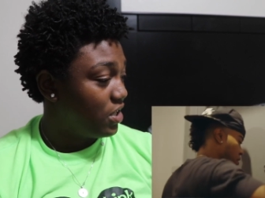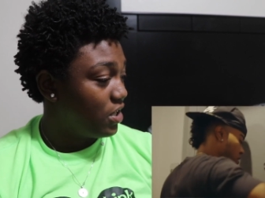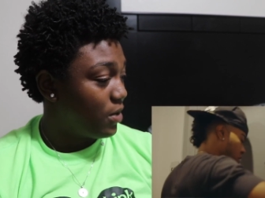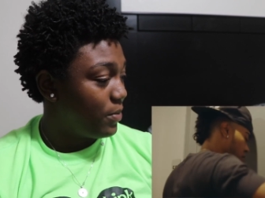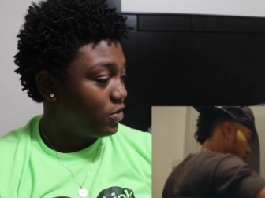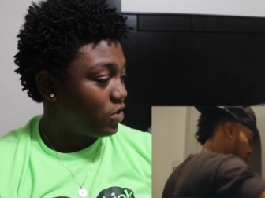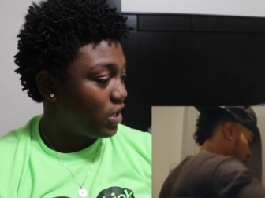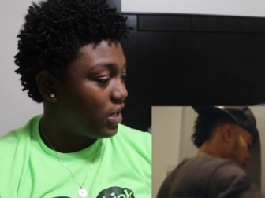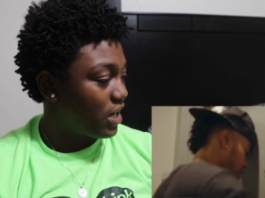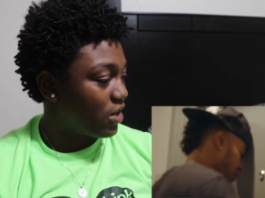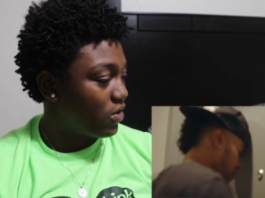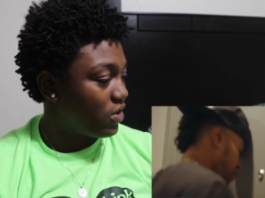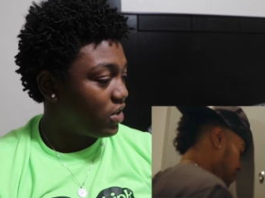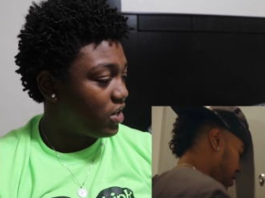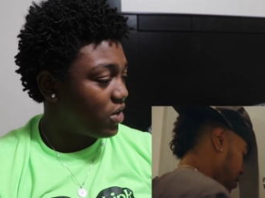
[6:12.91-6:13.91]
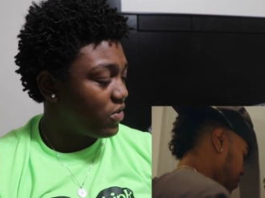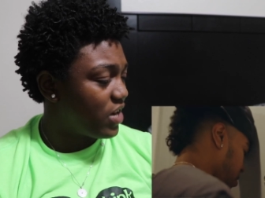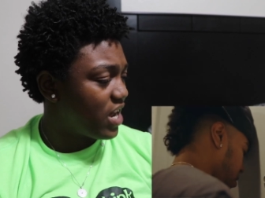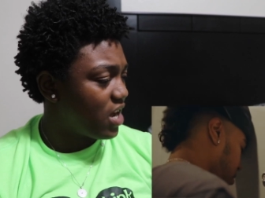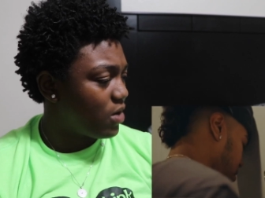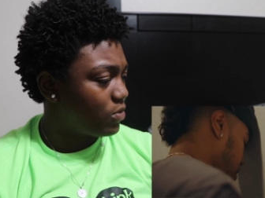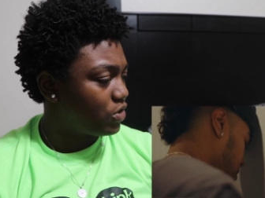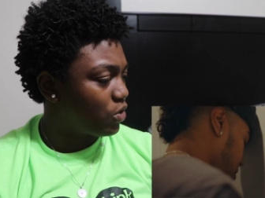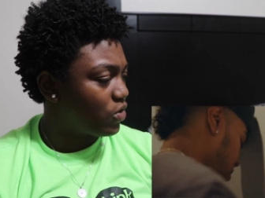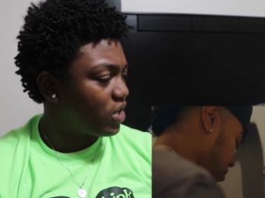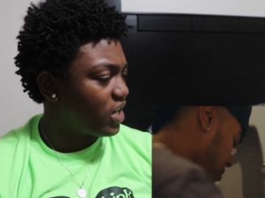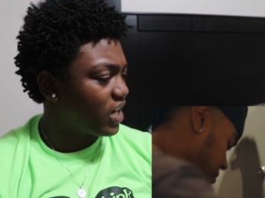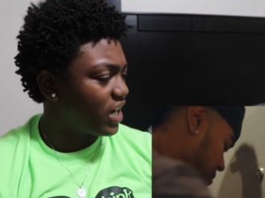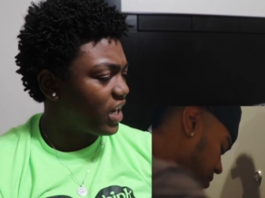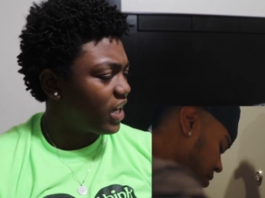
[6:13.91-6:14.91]
Don't be trying to knock on her now with your
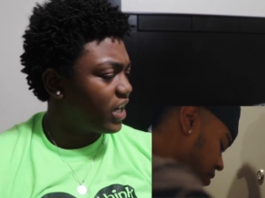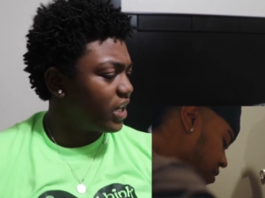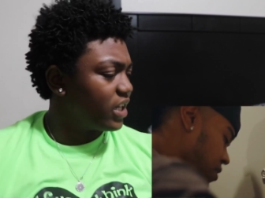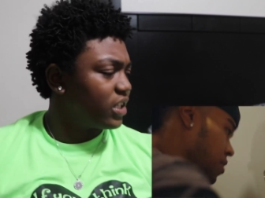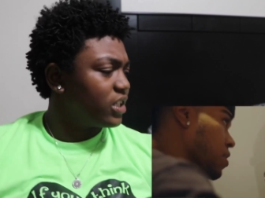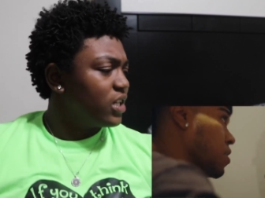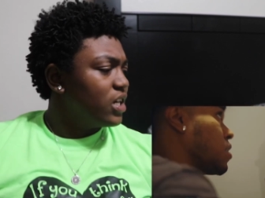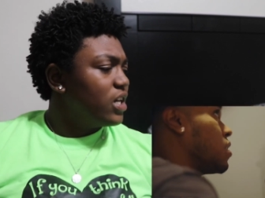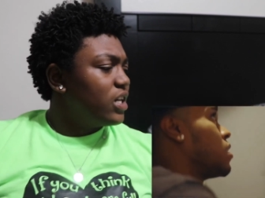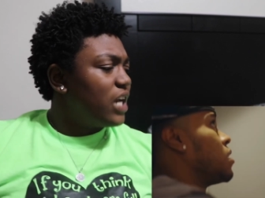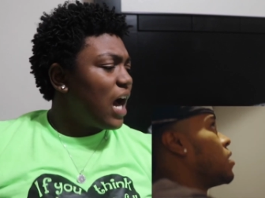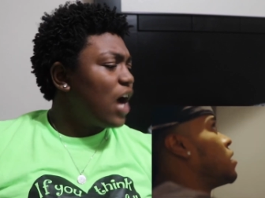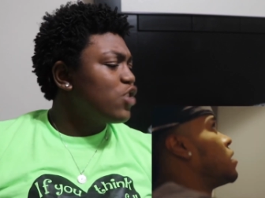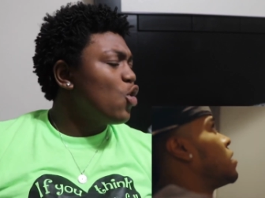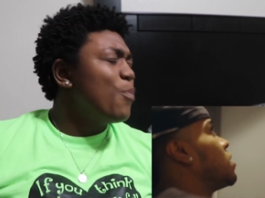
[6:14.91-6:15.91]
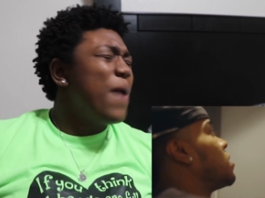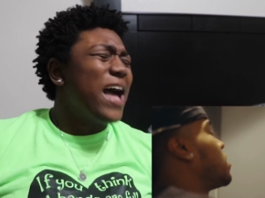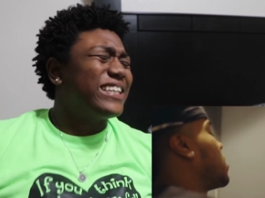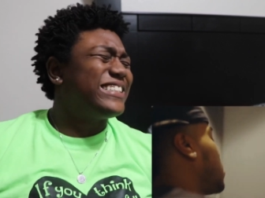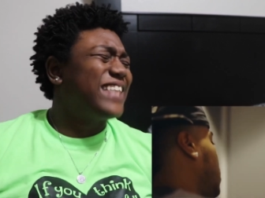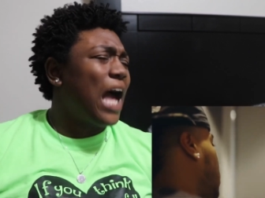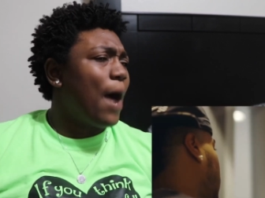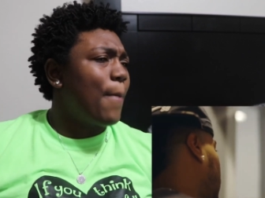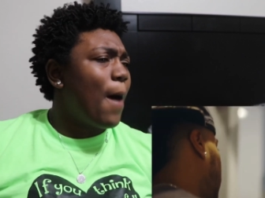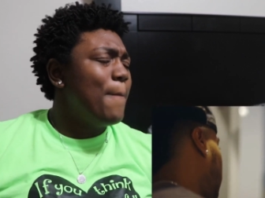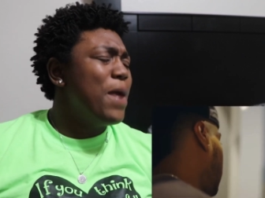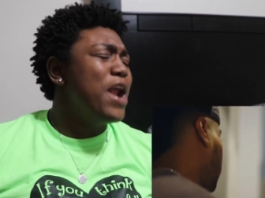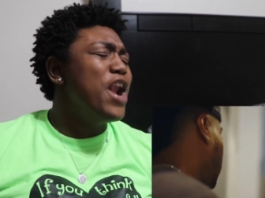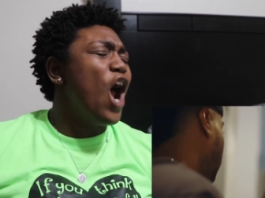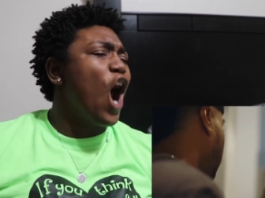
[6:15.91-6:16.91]
ugly ass. Nah, you messed up.
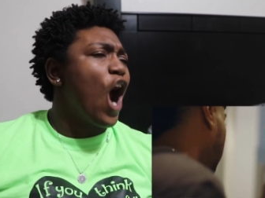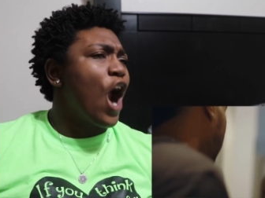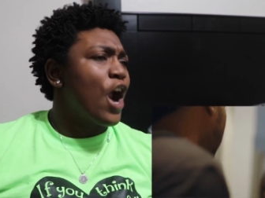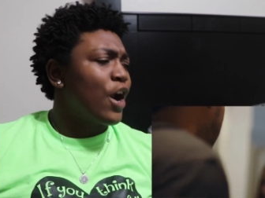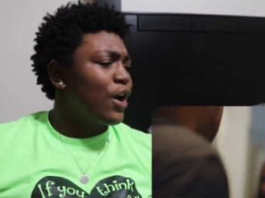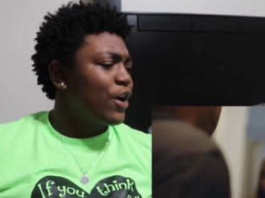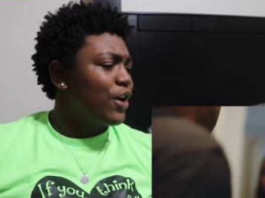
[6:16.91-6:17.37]
I'm in there.